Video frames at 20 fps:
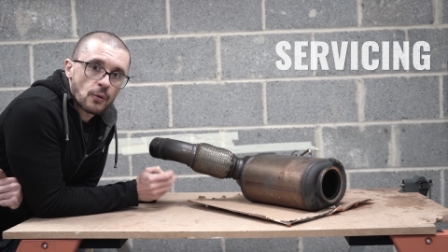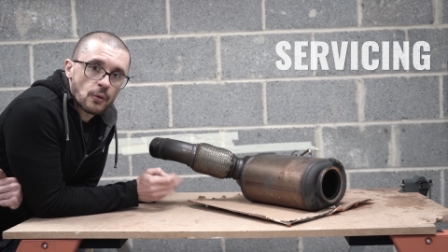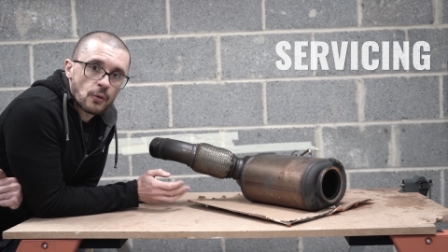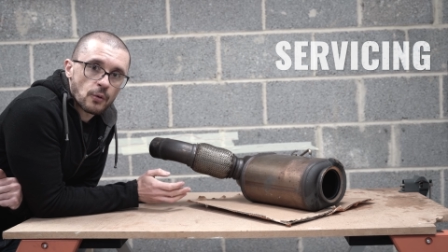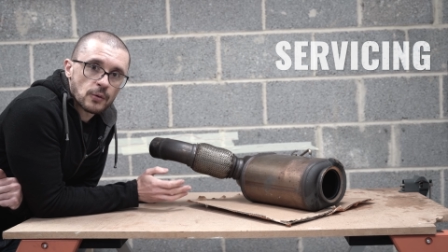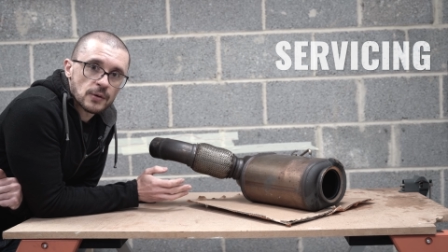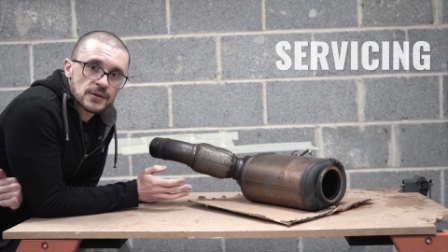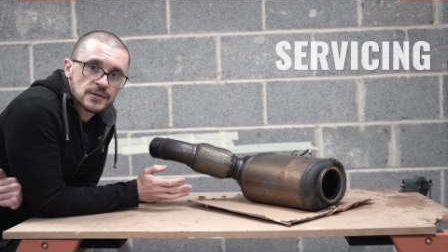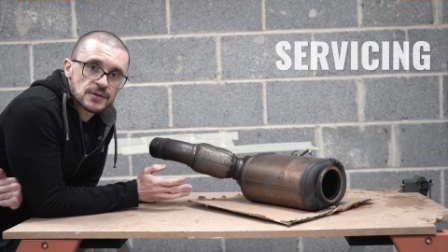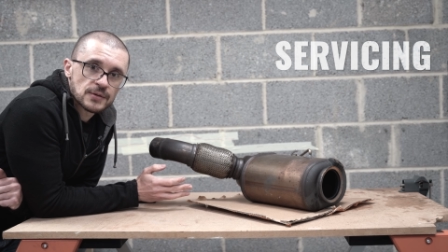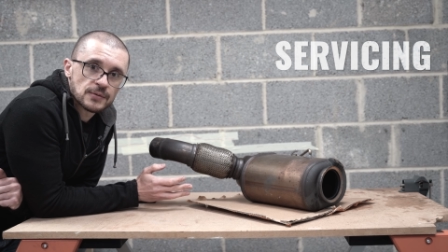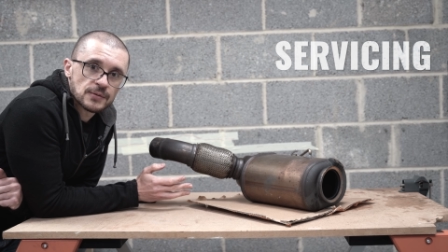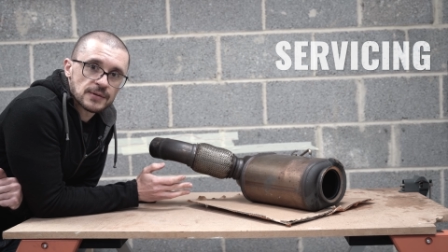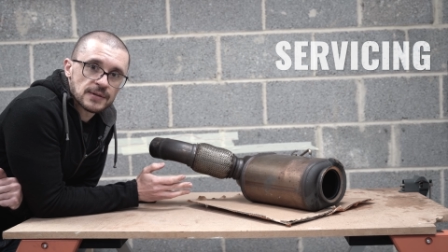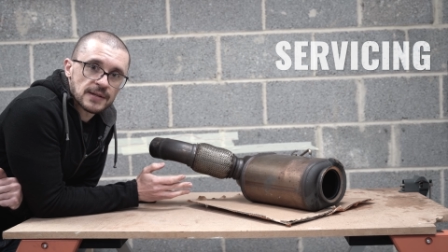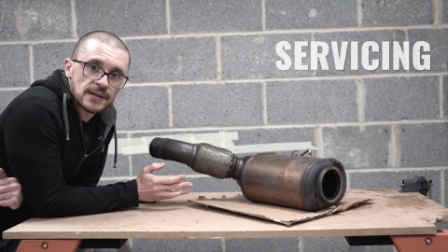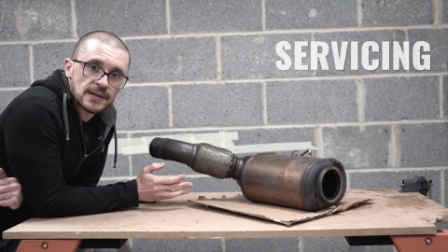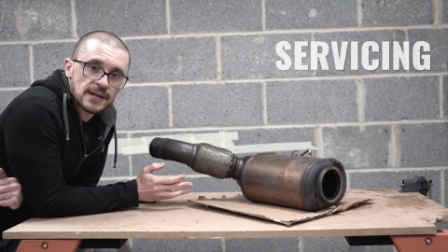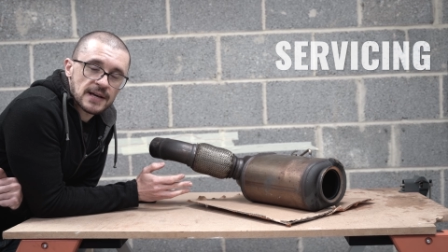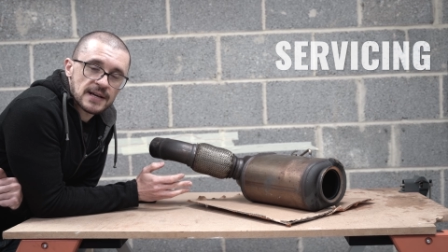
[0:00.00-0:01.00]
All is
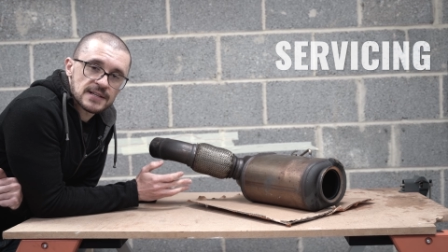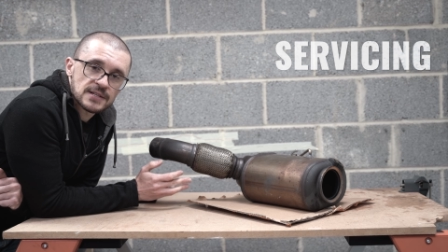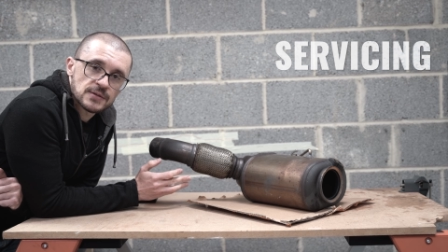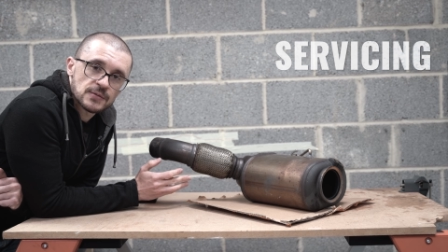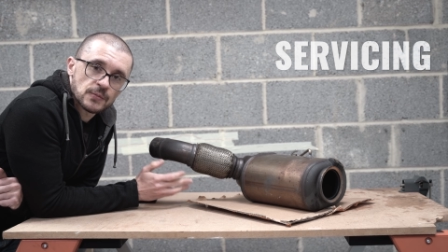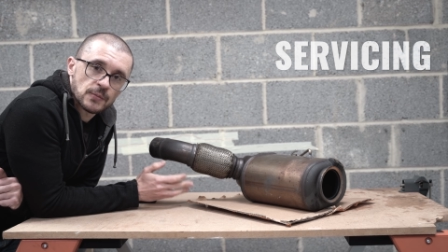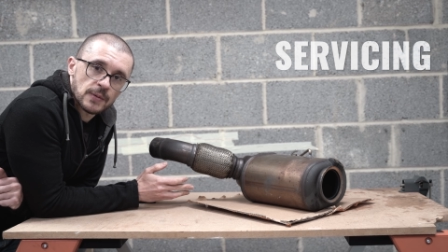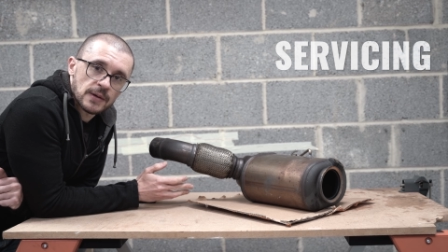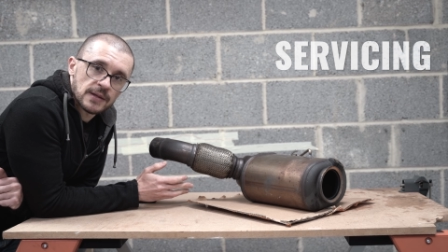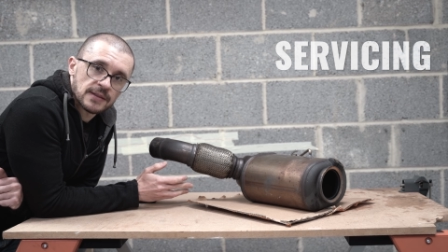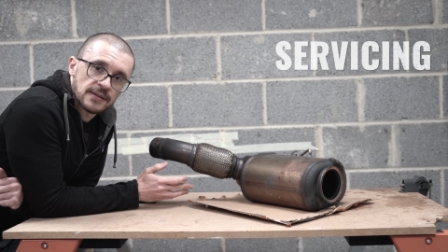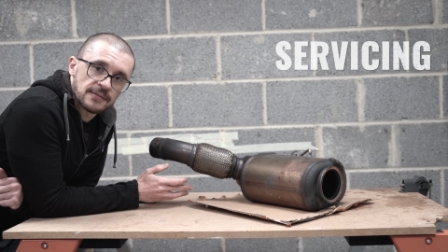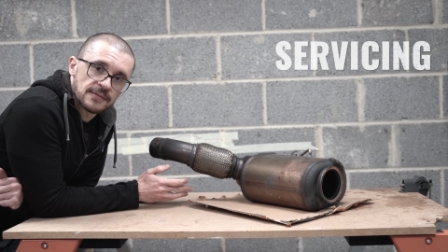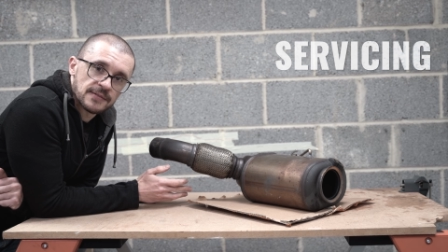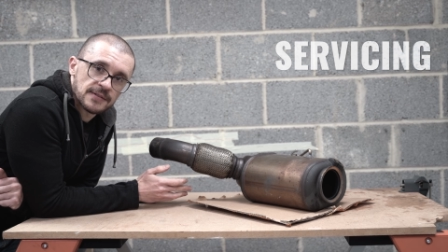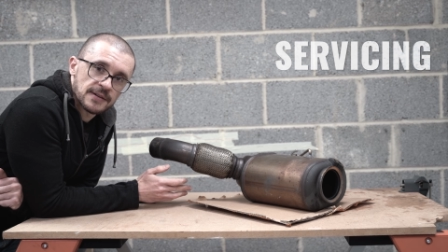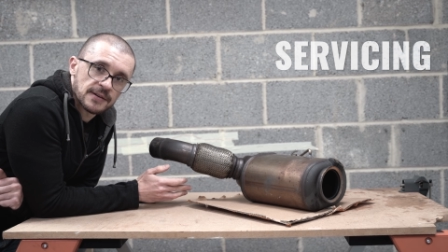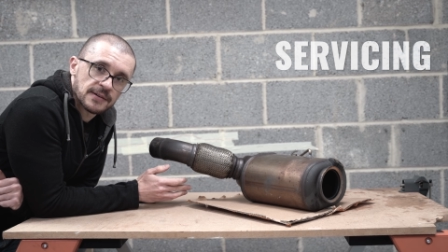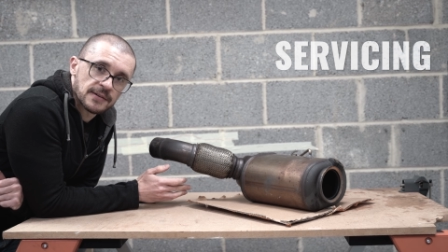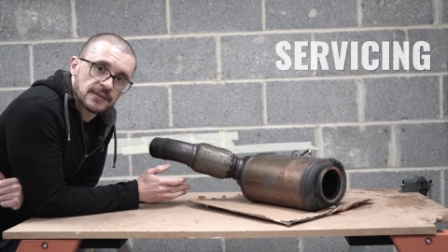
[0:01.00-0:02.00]
good and nice when the
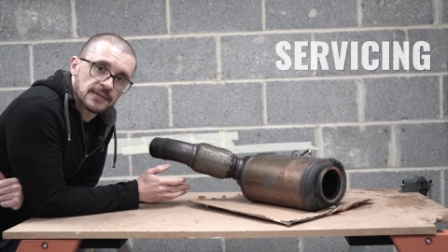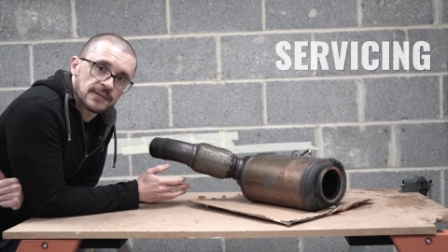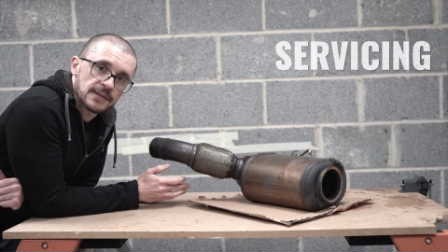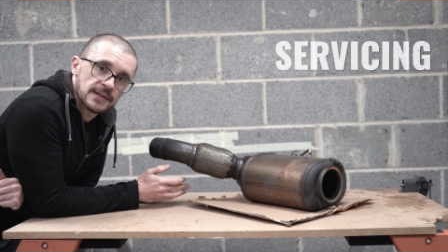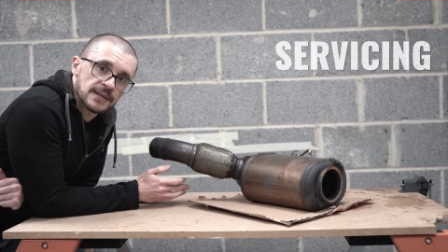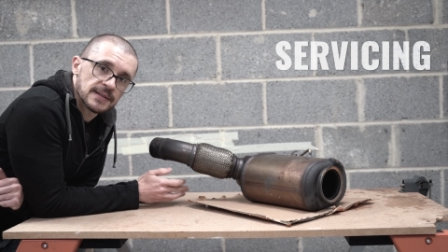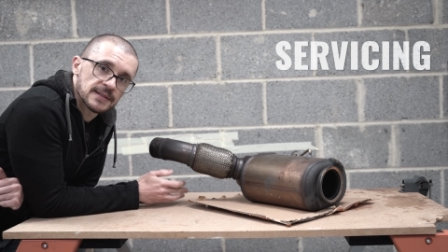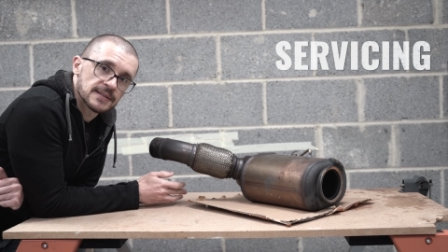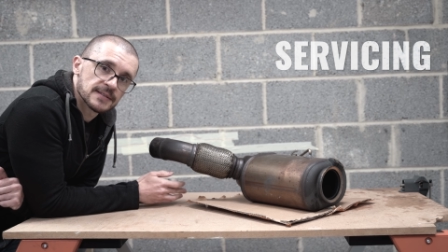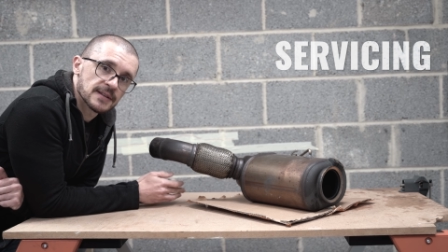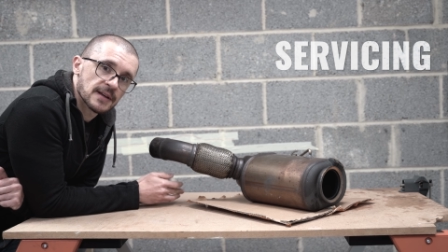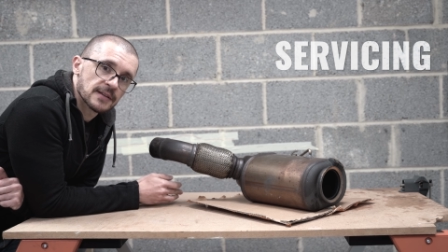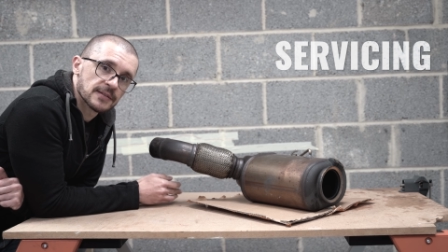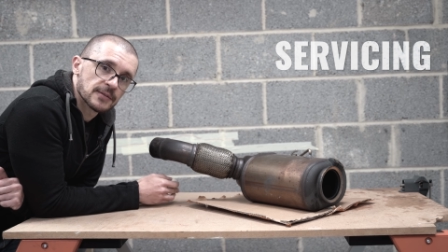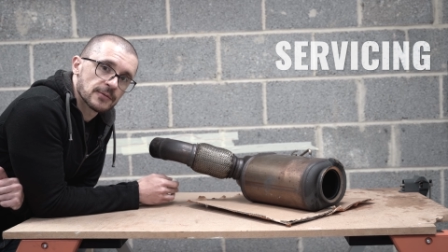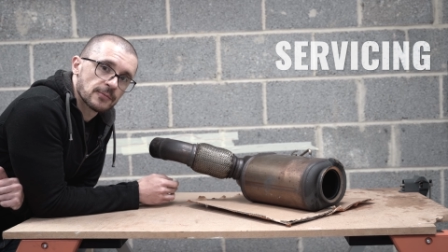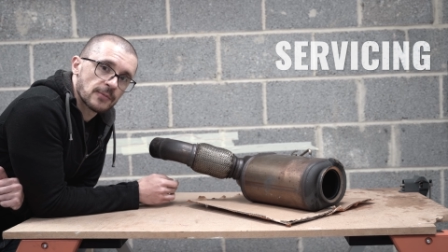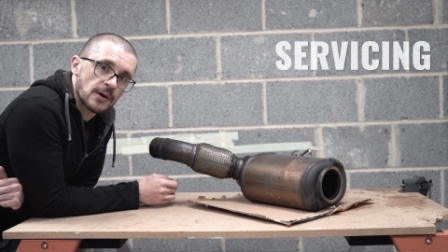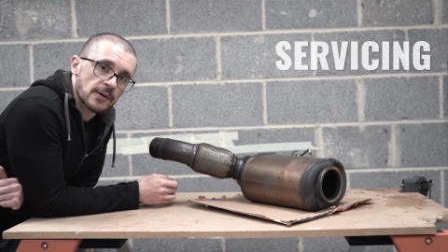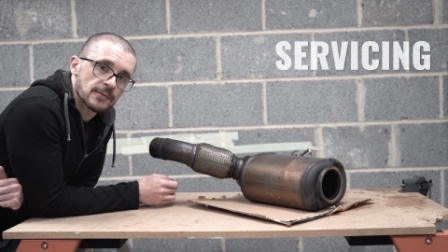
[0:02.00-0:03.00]
vehicle is
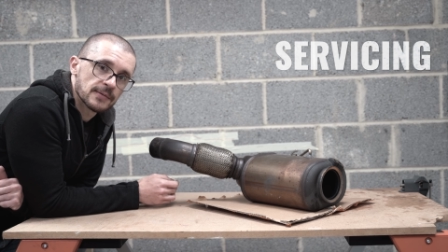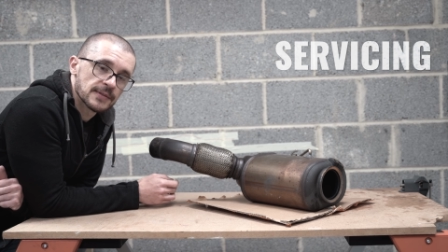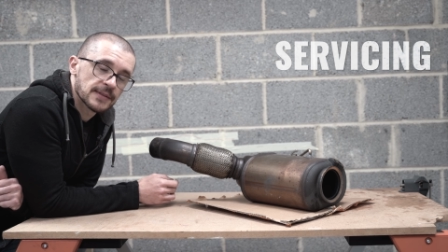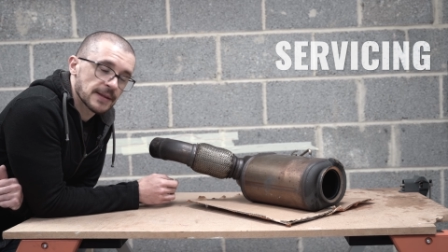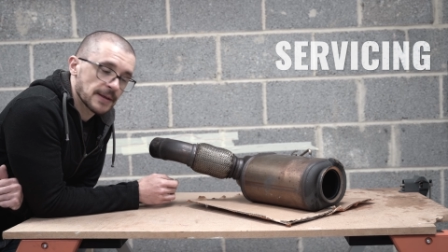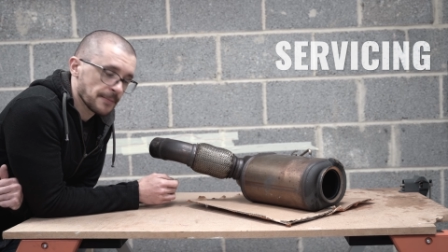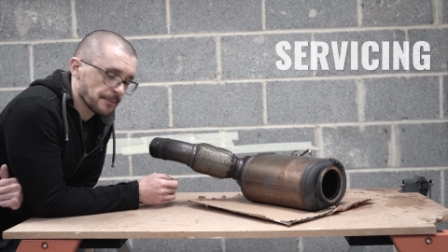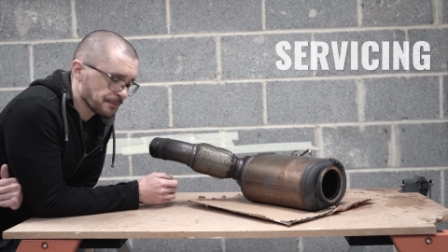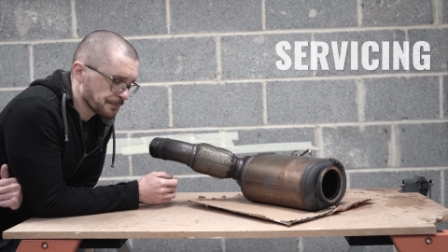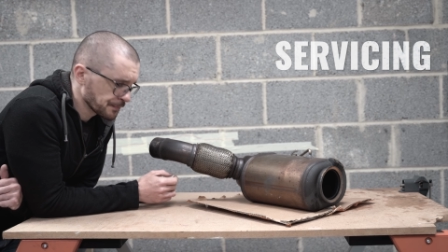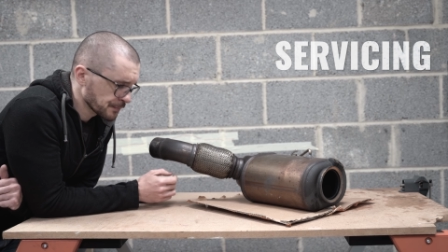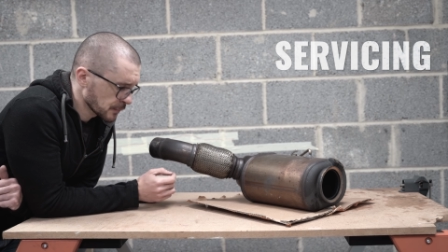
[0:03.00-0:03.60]
under warranty.